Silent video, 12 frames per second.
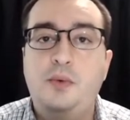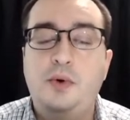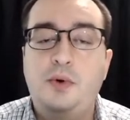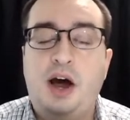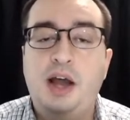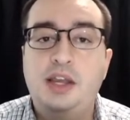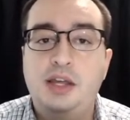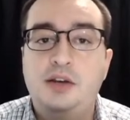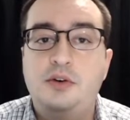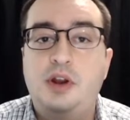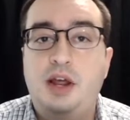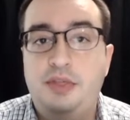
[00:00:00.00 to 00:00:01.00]
I
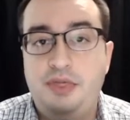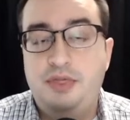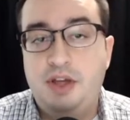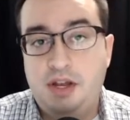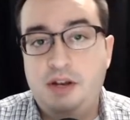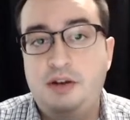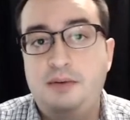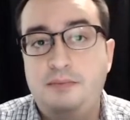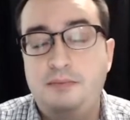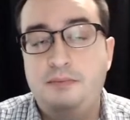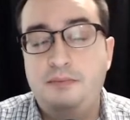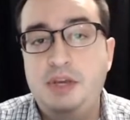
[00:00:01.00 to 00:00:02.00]
can then
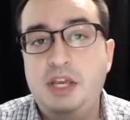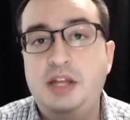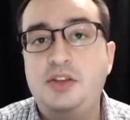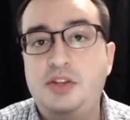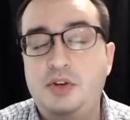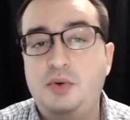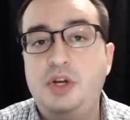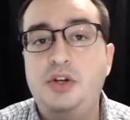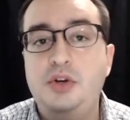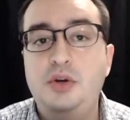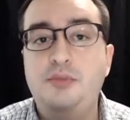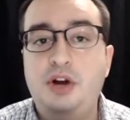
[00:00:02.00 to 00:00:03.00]
begin to
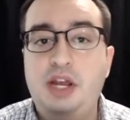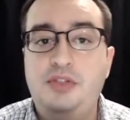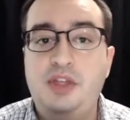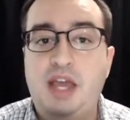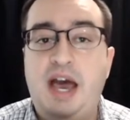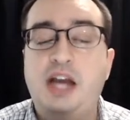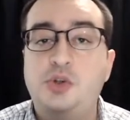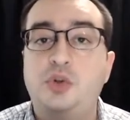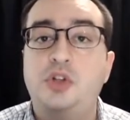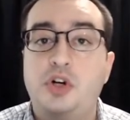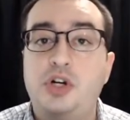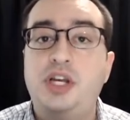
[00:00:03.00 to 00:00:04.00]
enumerate the actual
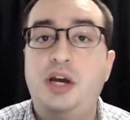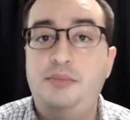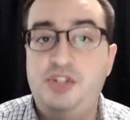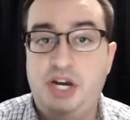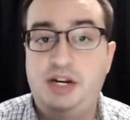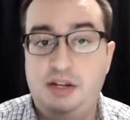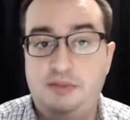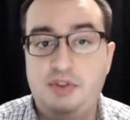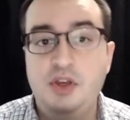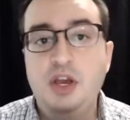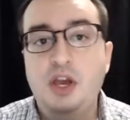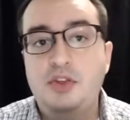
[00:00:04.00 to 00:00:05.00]
learning objectives.
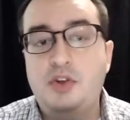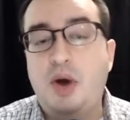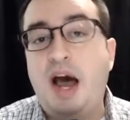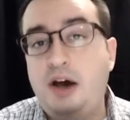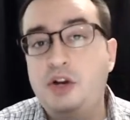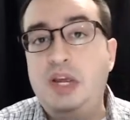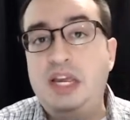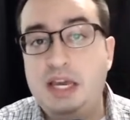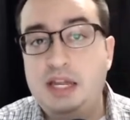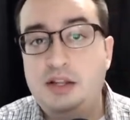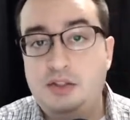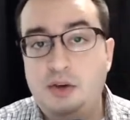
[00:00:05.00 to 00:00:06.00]
So how do we
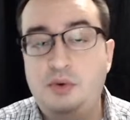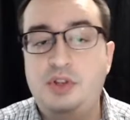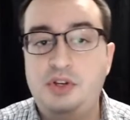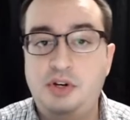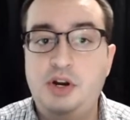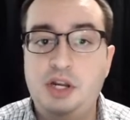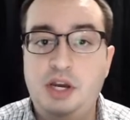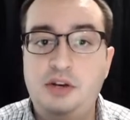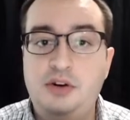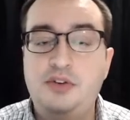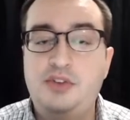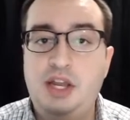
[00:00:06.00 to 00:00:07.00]
get to those enduring
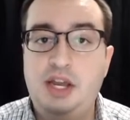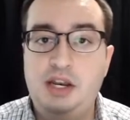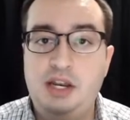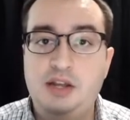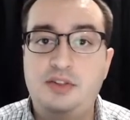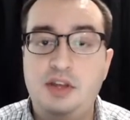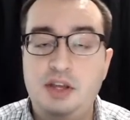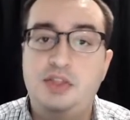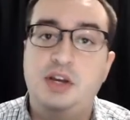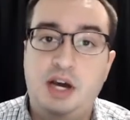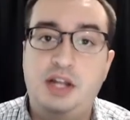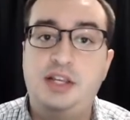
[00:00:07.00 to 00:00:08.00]
understandings in the
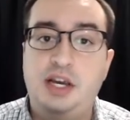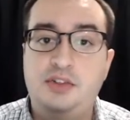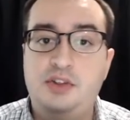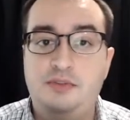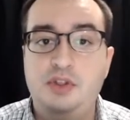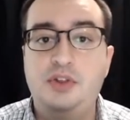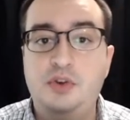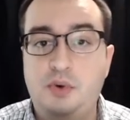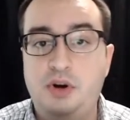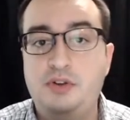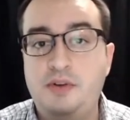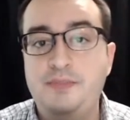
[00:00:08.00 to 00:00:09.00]
context of this
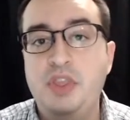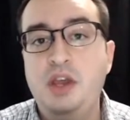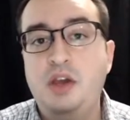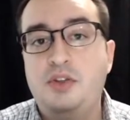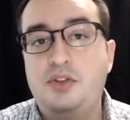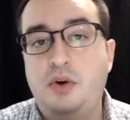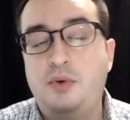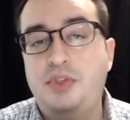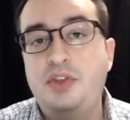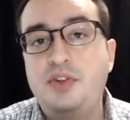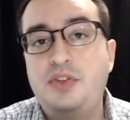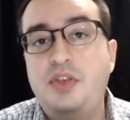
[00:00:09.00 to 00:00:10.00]
course? So
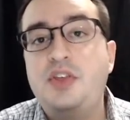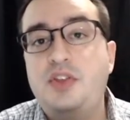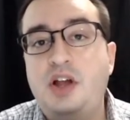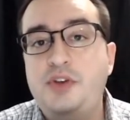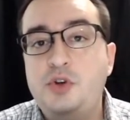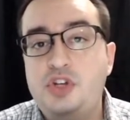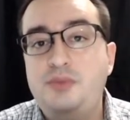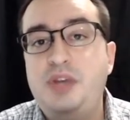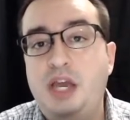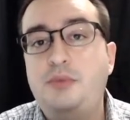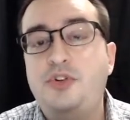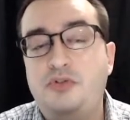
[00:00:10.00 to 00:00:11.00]
this is the stuff you should
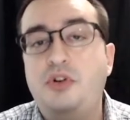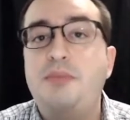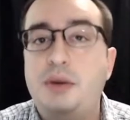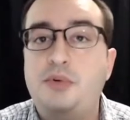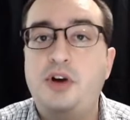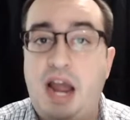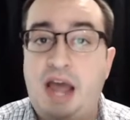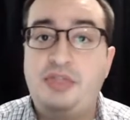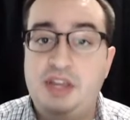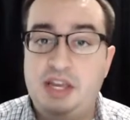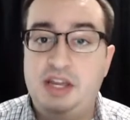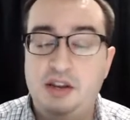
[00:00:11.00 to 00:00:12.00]
be able to remember at
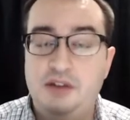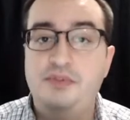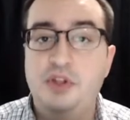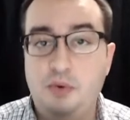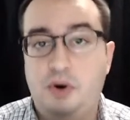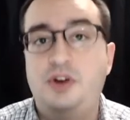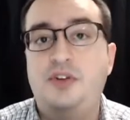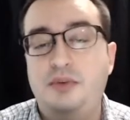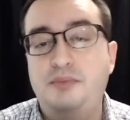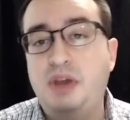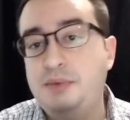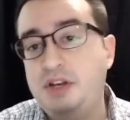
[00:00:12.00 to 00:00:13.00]
the end of the course.
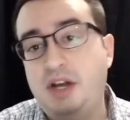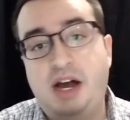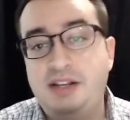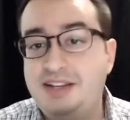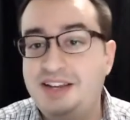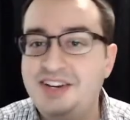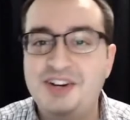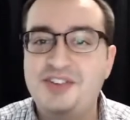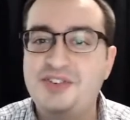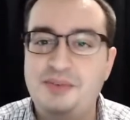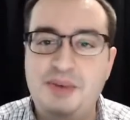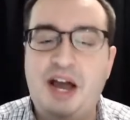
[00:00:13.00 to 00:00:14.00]
Maybe not 10 years
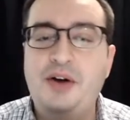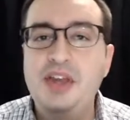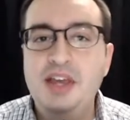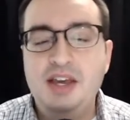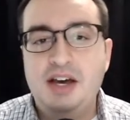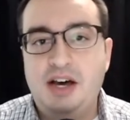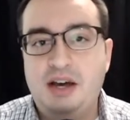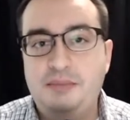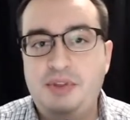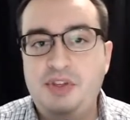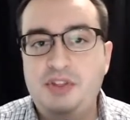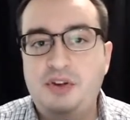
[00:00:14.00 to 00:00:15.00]
from now,
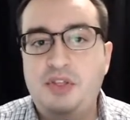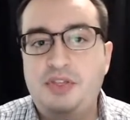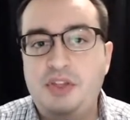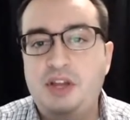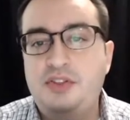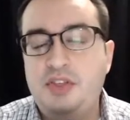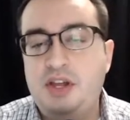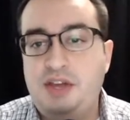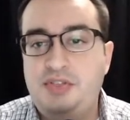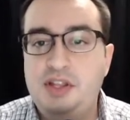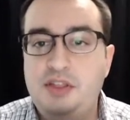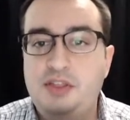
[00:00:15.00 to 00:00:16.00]
but these are the things that at
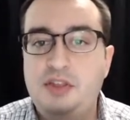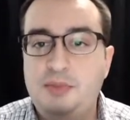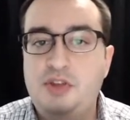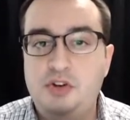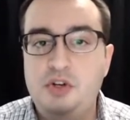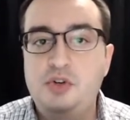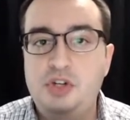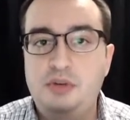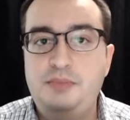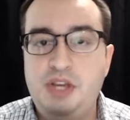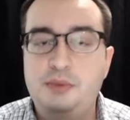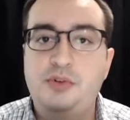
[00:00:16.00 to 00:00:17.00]
the end of the semester you
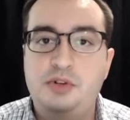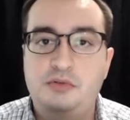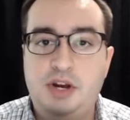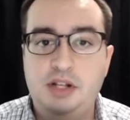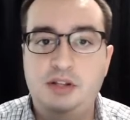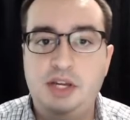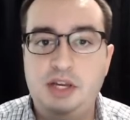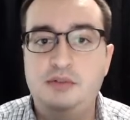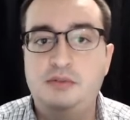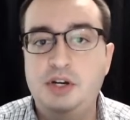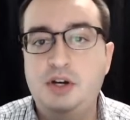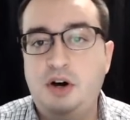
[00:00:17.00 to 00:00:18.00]
should be able to readily
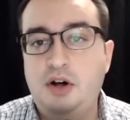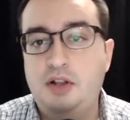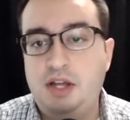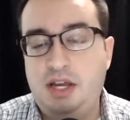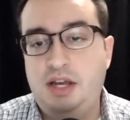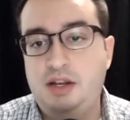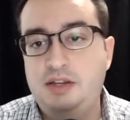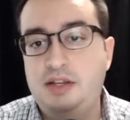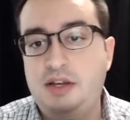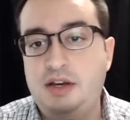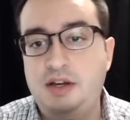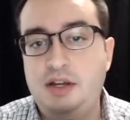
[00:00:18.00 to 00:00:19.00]
recall and
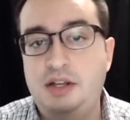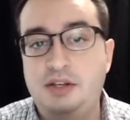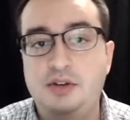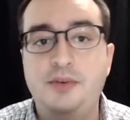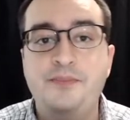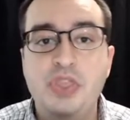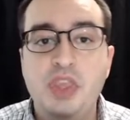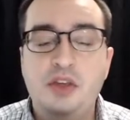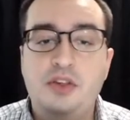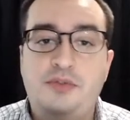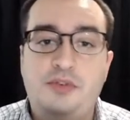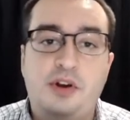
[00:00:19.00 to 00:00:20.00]
do.
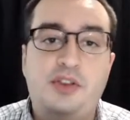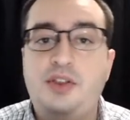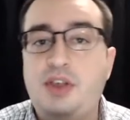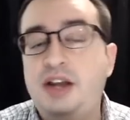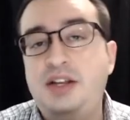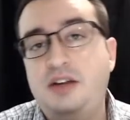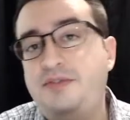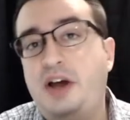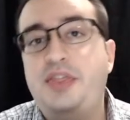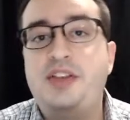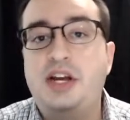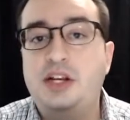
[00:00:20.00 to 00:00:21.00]
So for instance, identify
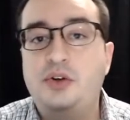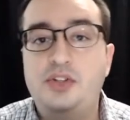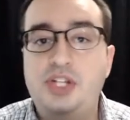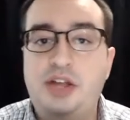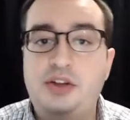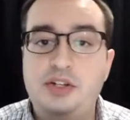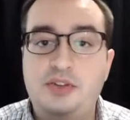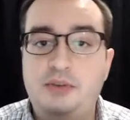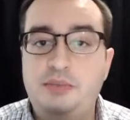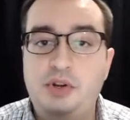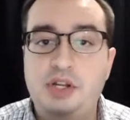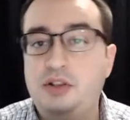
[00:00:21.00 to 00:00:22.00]
the technical challenges of
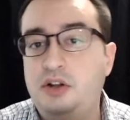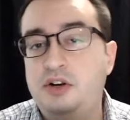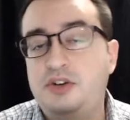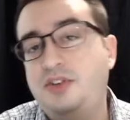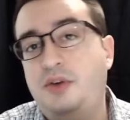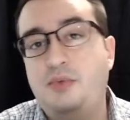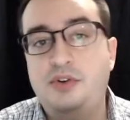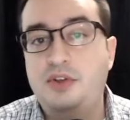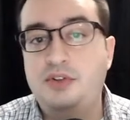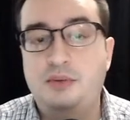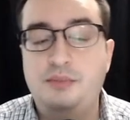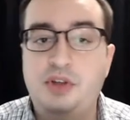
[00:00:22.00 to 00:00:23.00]
building a large software
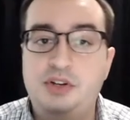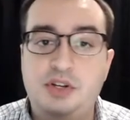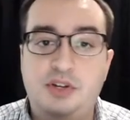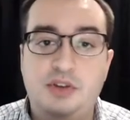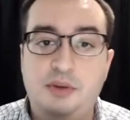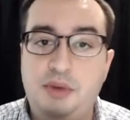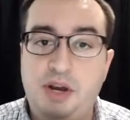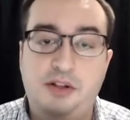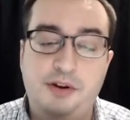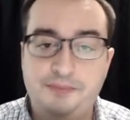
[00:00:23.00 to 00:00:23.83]
system such as a compiler.